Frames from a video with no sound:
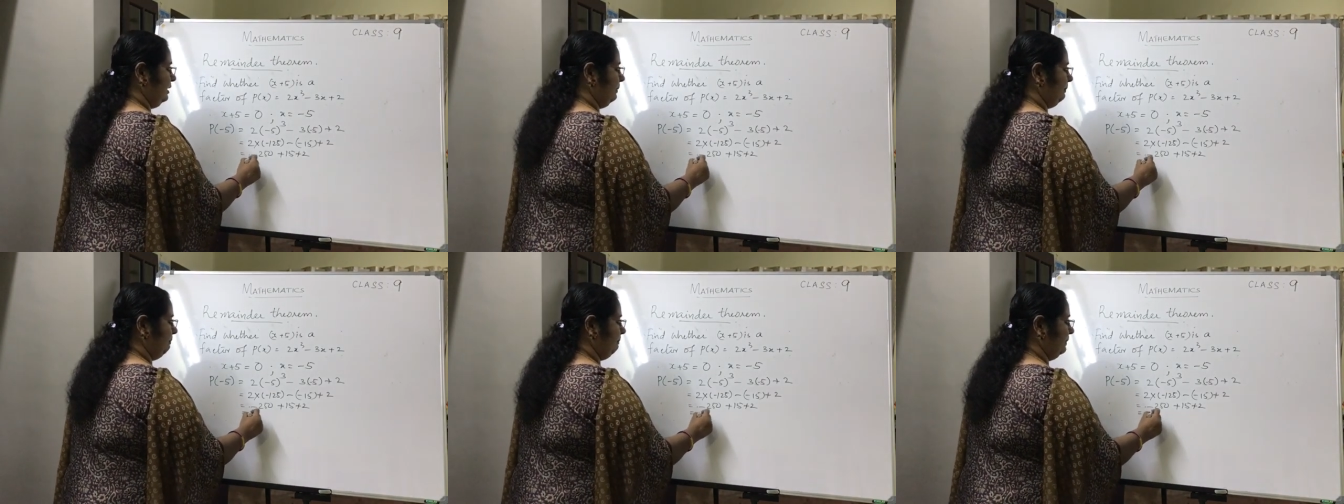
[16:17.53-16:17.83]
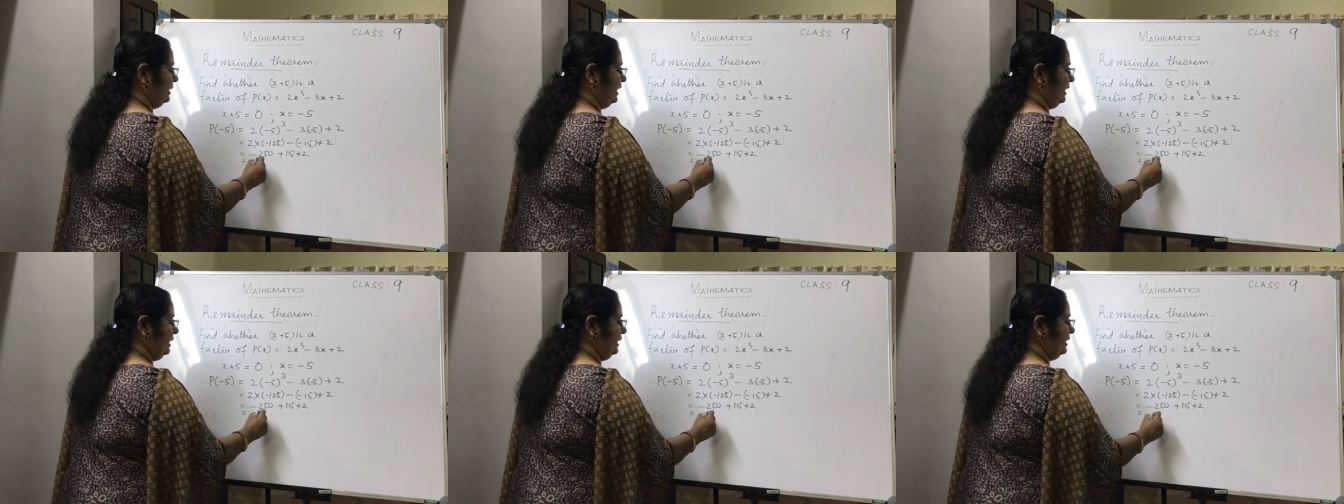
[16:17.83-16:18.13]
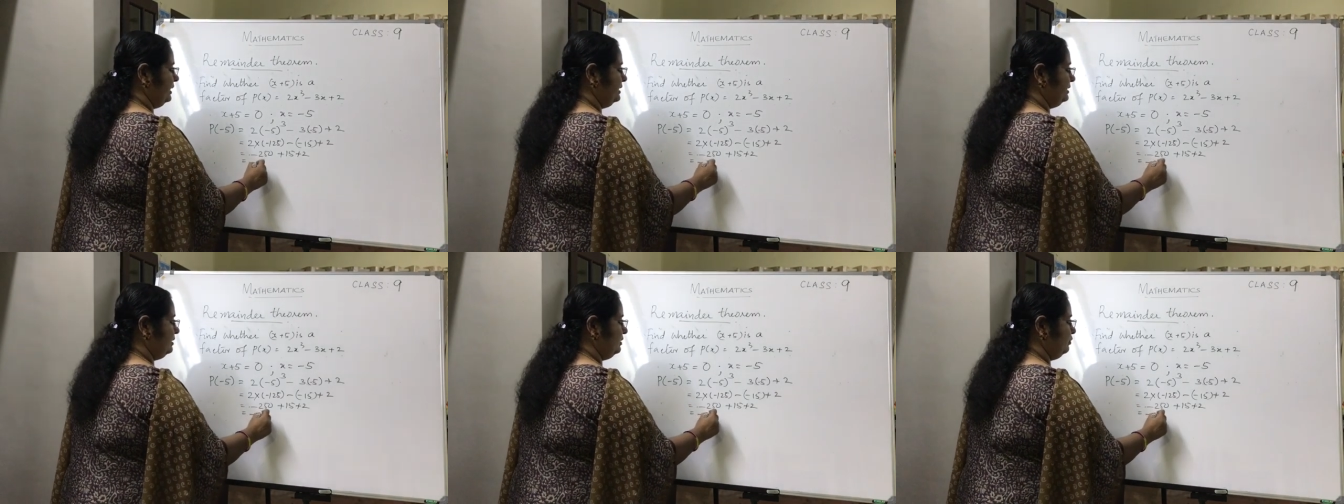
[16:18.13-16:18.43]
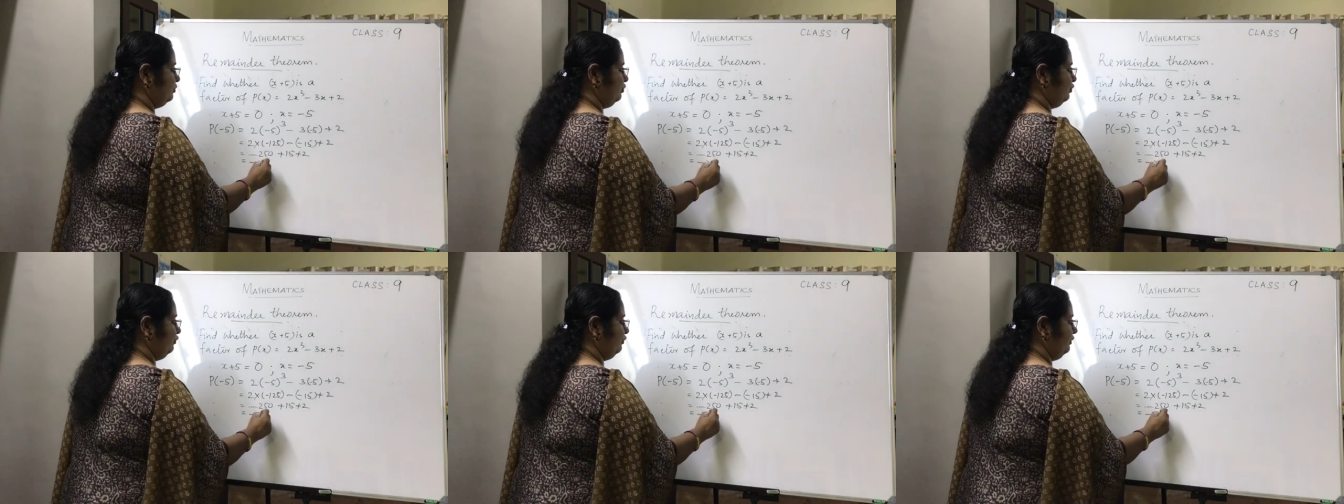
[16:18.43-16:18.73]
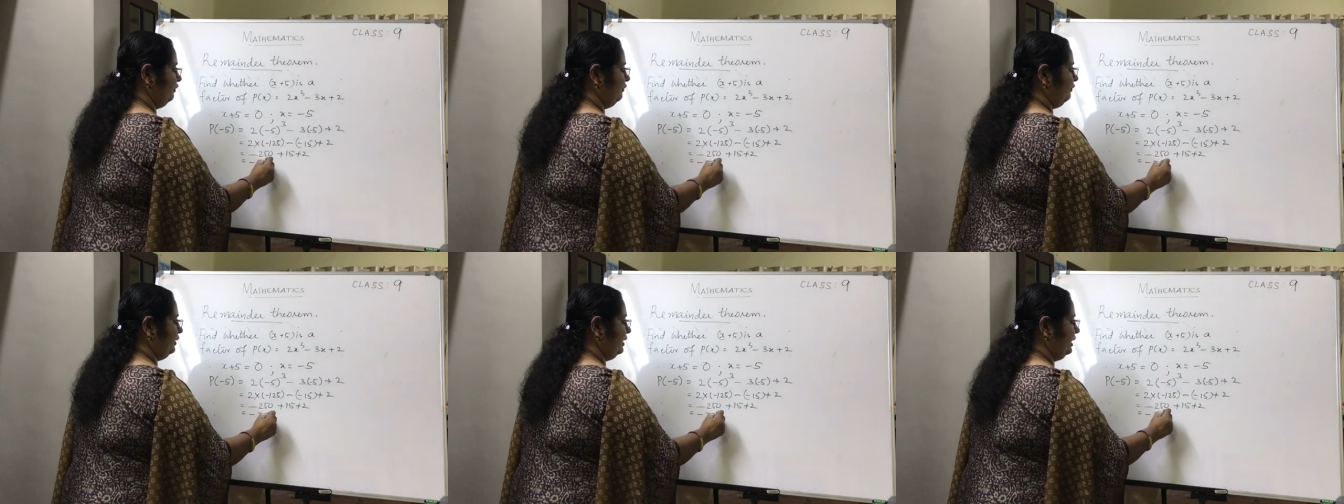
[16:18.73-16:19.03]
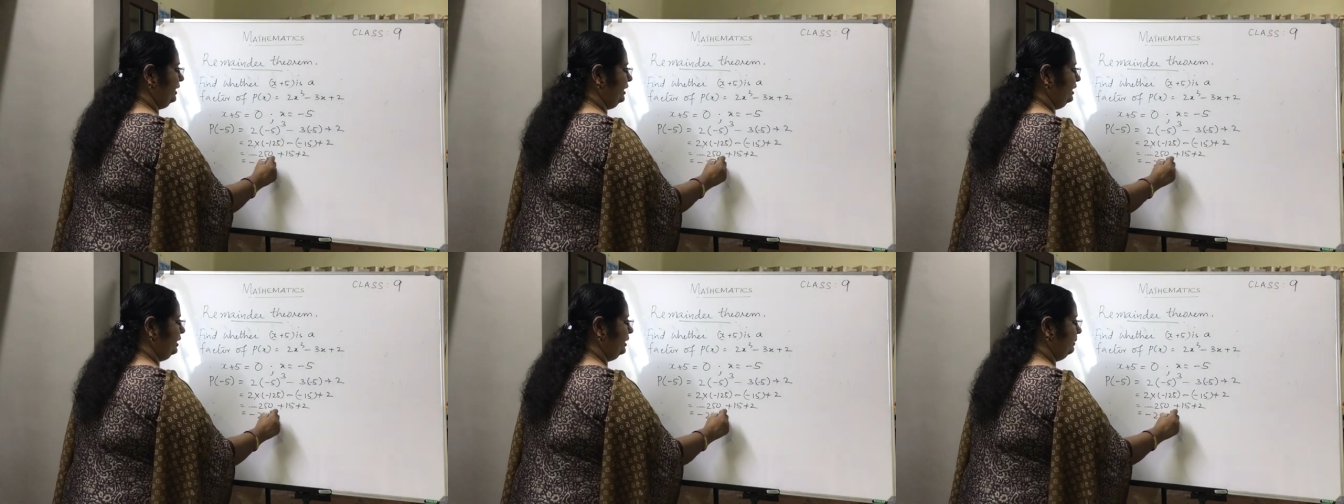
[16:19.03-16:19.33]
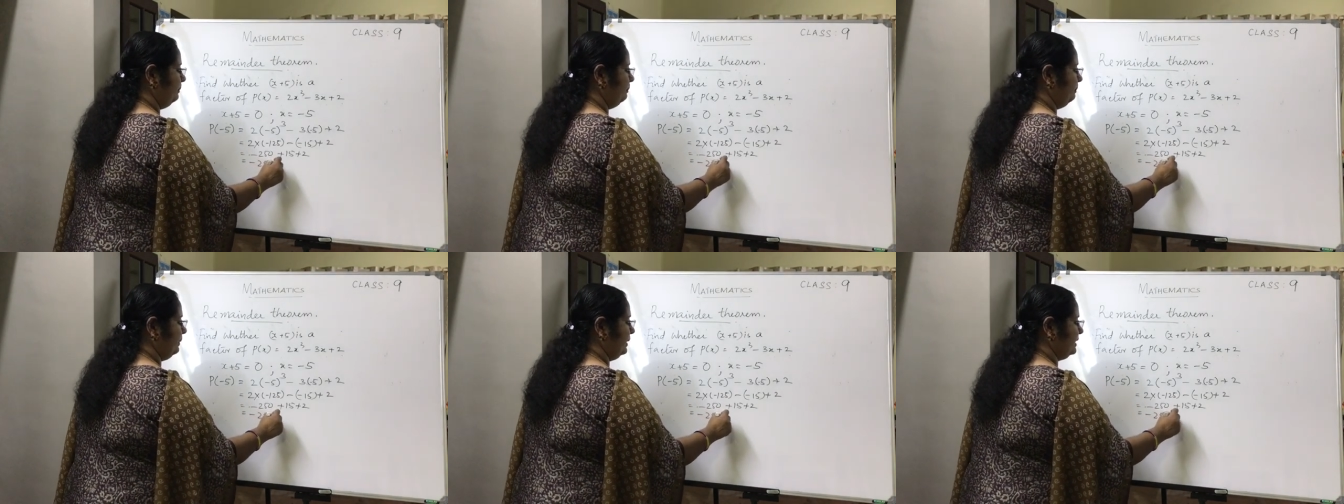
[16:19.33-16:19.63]
Minus 250
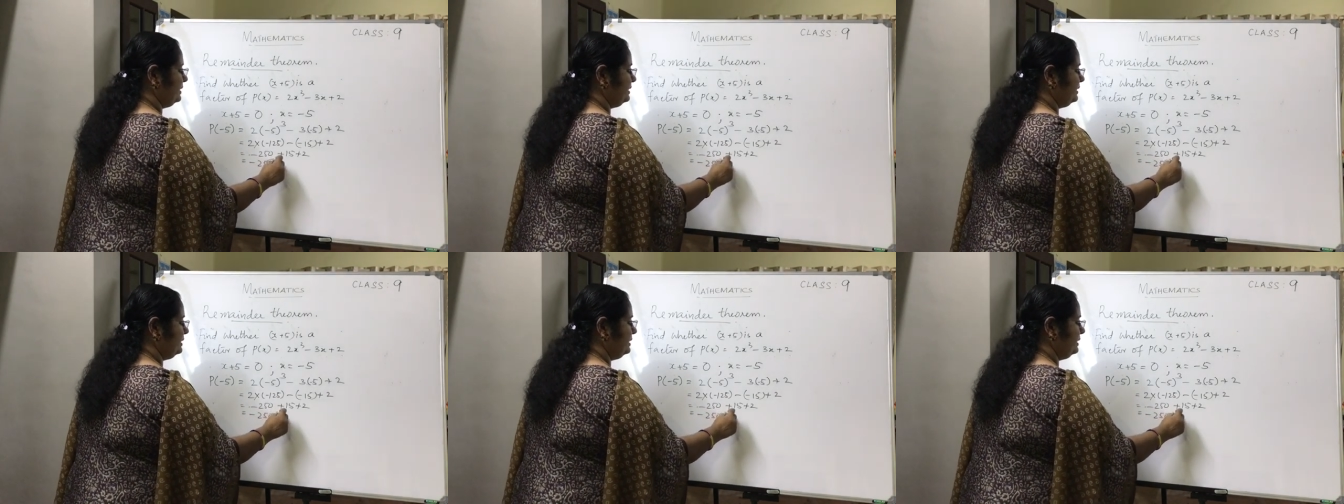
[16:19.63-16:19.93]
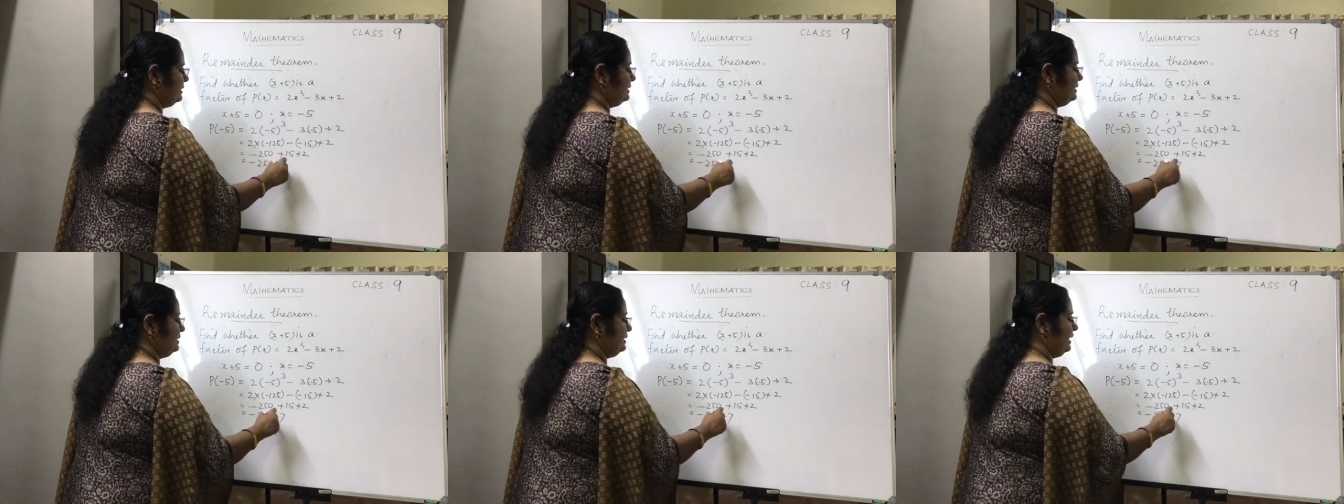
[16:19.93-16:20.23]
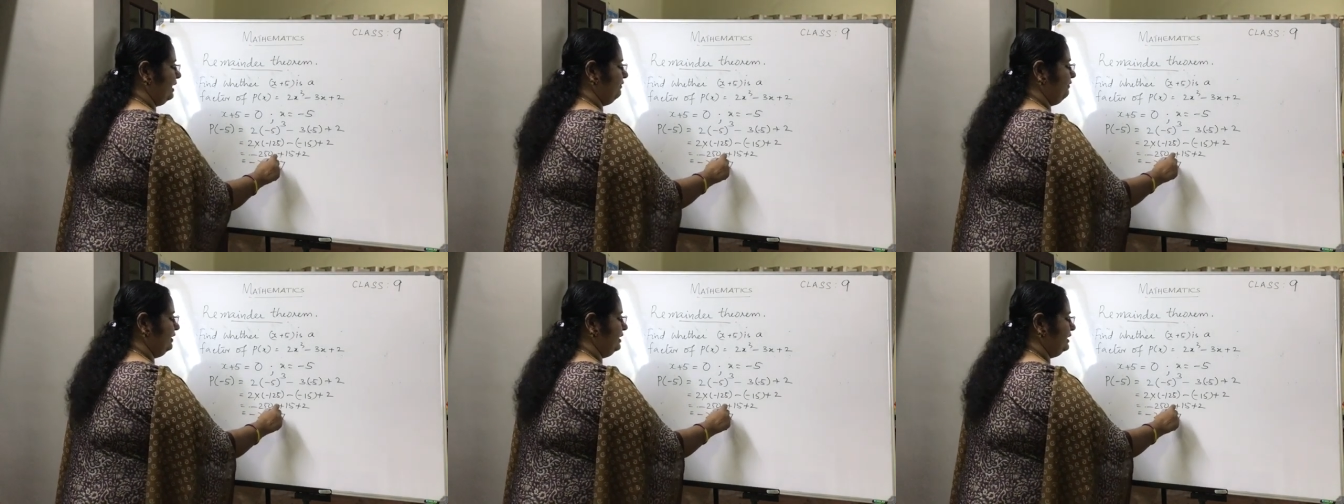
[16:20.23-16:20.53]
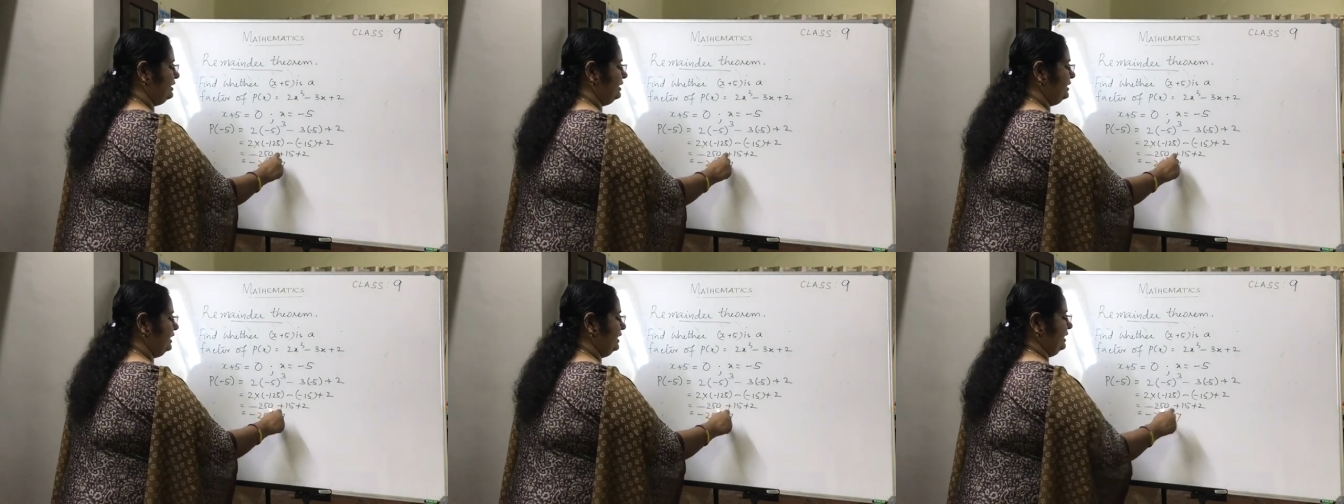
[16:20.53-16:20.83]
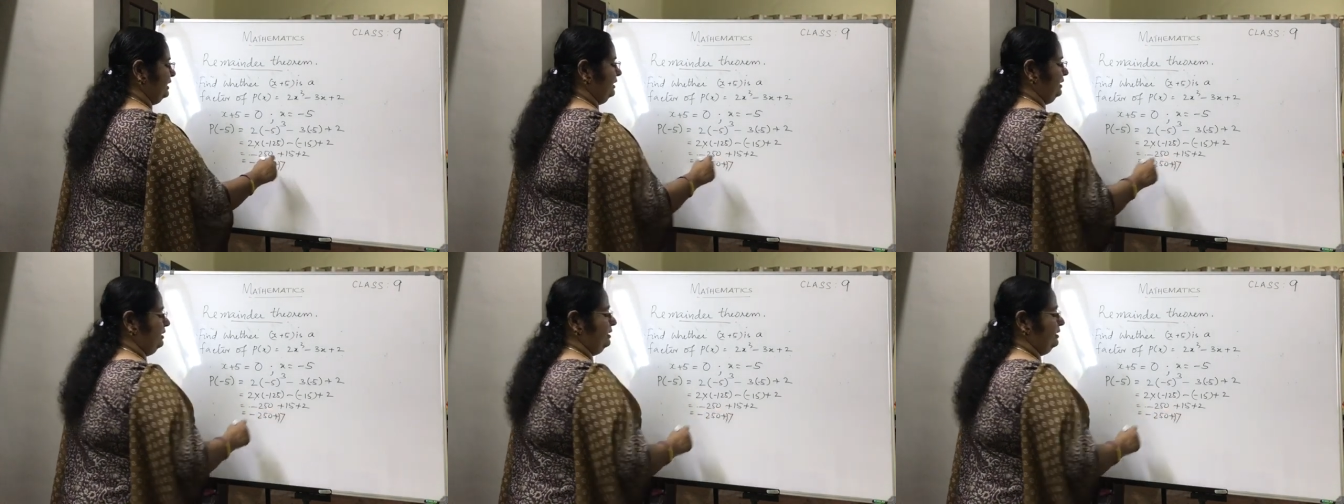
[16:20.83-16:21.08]
plus 17.